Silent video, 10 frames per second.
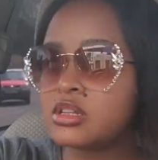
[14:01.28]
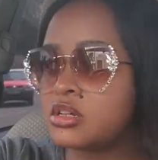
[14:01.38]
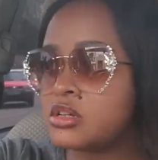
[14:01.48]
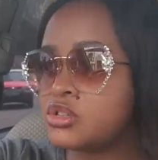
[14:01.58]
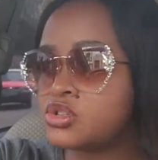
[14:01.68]

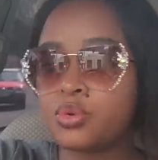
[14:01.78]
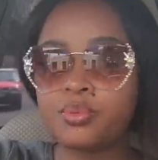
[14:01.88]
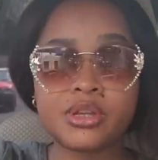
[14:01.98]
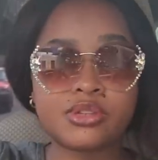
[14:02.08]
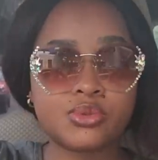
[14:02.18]
the
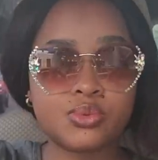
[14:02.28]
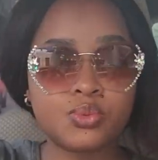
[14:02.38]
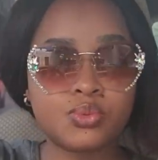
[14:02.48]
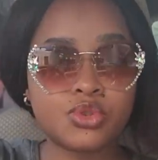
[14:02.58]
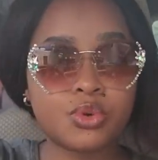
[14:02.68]
Topaz
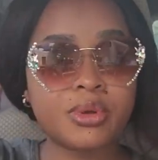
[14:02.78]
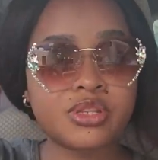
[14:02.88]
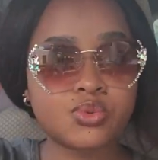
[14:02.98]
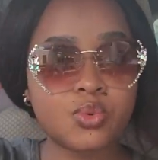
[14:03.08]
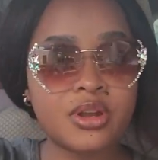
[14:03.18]

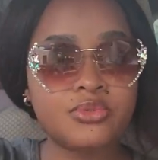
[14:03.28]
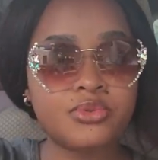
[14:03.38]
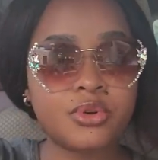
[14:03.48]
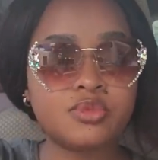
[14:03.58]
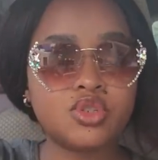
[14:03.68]
one
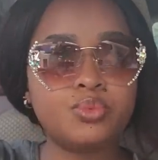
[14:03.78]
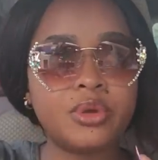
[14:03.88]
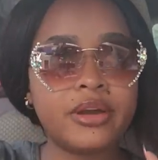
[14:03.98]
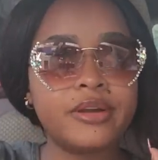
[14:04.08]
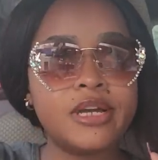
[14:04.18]
from
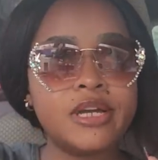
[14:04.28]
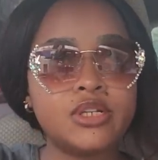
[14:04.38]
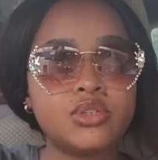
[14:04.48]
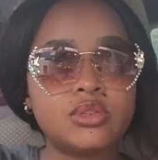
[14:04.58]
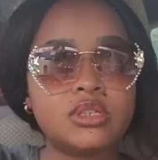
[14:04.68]
Jumia.
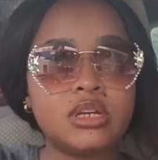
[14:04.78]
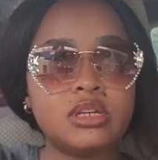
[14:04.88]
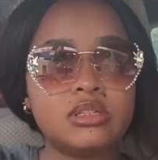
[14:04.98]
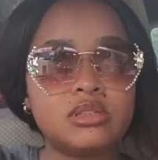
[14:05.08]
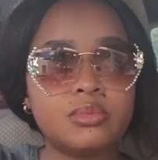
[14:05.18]
Today
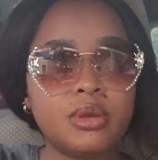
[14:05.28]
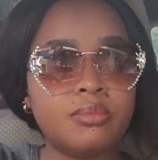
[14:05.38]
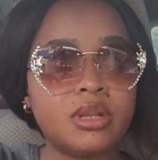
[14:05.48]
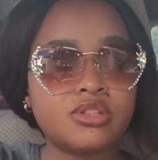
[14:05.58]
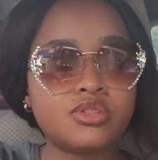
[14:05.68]
is
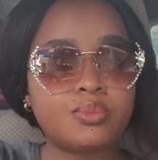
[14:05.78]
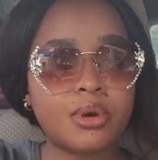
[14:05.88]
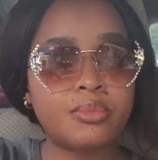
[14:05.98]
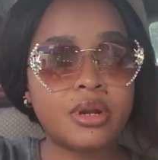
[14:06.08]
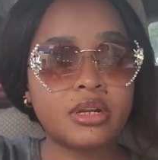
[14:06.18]
Maybelline
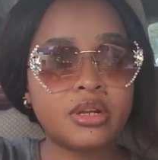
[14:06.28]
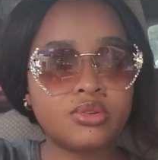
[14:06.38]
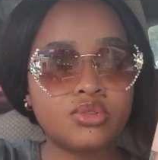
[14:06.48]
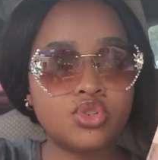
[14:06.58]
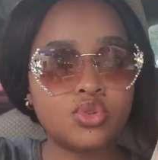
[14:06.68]
Super Brand Day
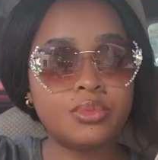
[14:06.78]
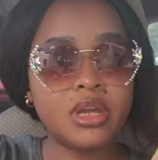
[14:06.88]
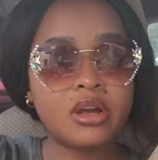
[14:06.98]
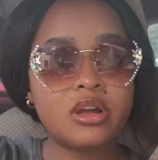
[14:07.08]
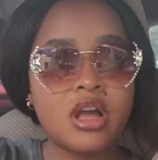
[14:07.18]
on
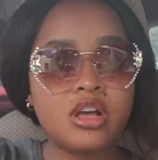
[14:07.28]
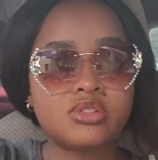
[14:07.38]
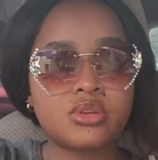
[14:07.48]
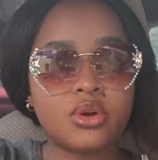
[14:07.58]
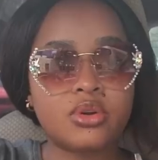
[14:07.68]
Jumia,
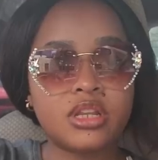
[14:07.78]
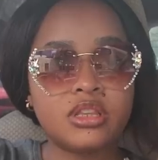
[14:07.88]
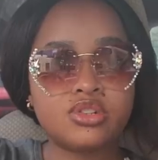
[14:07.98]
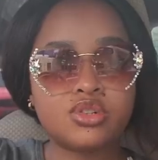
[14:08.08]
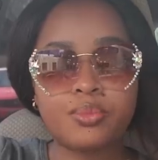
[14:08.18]
so I ordered
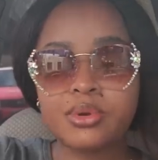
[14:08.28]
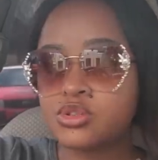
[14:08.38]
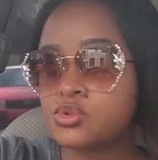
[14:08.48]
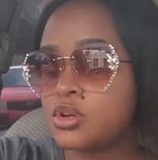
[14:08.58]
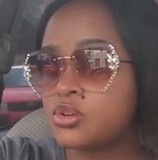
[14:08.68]
the
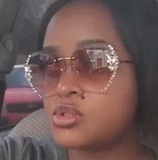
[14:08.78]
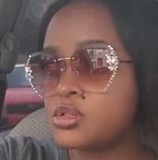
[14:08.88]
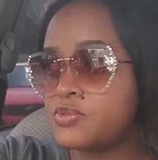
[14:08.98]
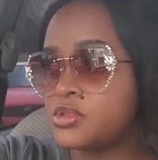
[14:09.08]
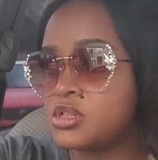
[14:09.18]
Topaz one because
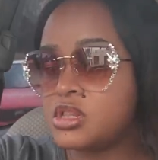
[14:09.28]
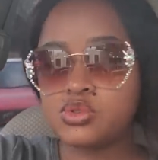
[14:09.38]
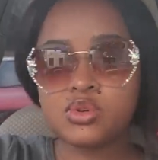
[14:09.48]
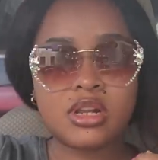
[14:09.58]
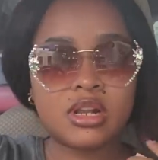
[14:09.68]
I've seen
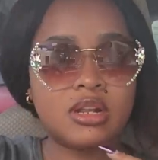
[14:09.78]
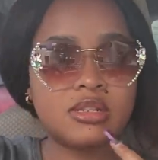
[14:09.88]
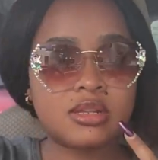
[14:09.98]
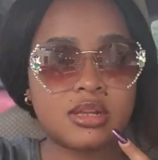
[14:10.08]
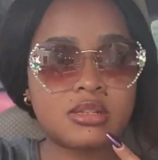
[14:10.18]
that one at
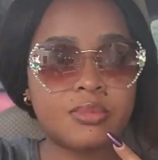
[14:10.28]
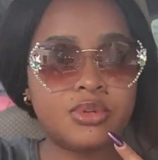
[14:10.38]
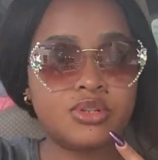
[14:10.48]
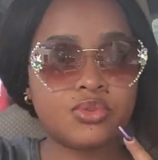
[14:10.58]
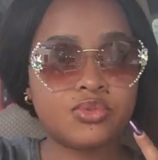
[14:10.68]
least has a
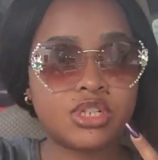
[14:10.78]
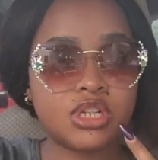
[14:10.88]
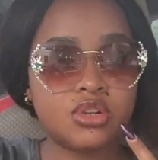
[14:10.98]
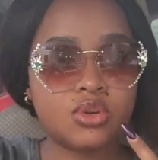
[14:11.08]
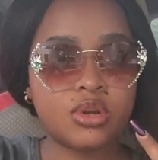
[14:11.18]
bit of
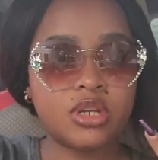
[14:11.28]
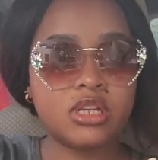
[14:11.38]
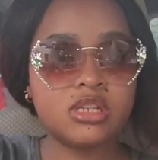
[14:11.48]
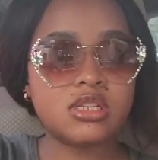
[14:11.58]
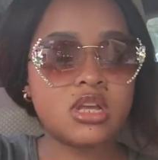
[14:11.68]
shade on
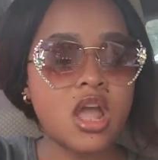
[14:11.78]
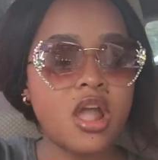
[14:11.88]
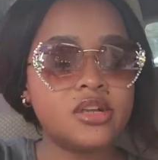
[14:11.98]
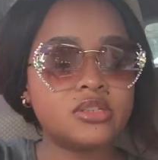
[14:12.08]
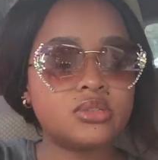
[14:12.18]
it.
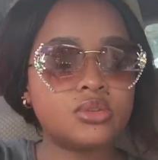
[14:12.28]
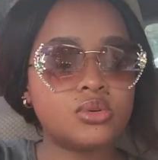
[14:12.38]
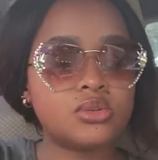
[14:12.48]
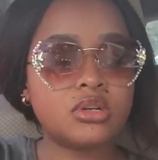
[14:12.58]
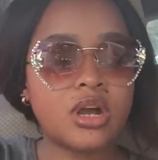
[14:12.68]

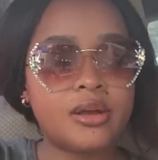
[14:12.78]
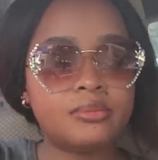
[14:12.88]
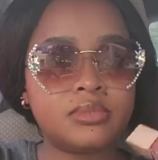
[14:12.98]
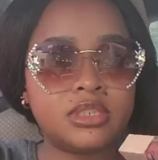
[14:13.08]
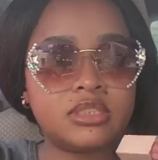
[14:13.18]
So,
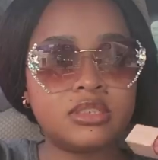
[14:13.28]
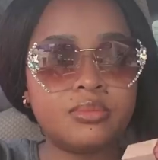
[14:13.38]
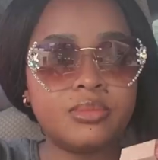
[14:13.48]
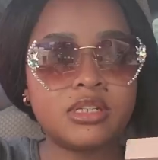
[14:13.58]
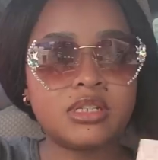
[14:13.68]
but in the
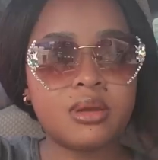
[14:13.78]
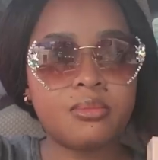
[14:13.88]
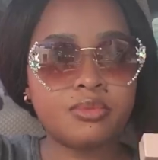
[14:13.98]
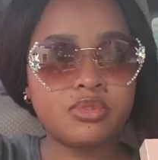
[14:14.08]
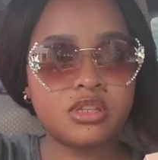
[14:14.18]
meantime,
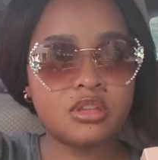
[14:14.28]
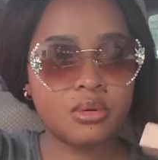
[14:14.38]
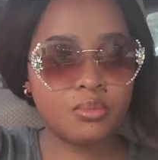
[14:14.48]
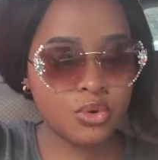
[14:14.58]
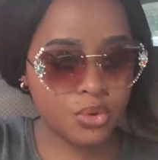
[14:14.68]
I'm using the
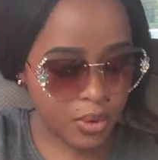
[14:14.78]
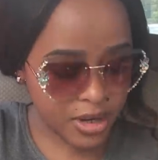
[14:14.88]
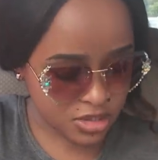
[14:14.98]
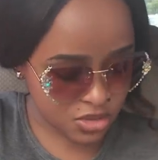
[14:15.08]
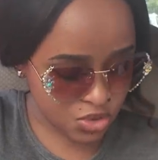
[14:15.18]
moon
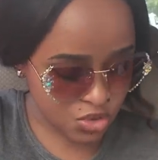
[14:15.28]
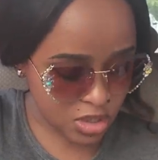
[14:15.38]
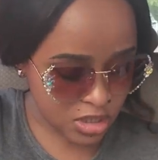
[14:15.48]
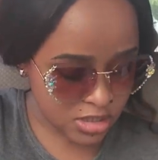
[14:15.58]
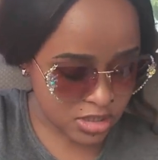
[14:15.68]
one. It's
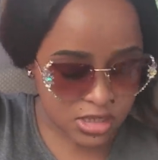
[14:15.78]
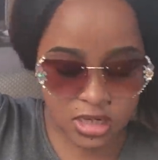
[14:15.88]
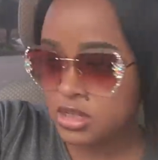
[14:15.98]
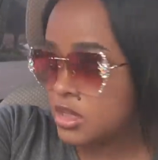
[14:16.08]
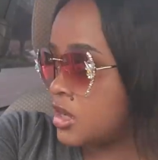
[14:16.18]
usually
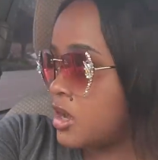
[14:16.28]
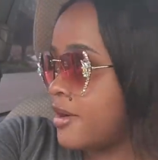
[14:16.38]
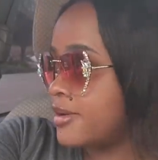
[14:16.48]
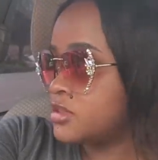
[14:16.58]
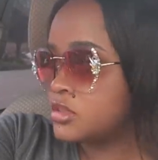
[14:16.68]
inside the car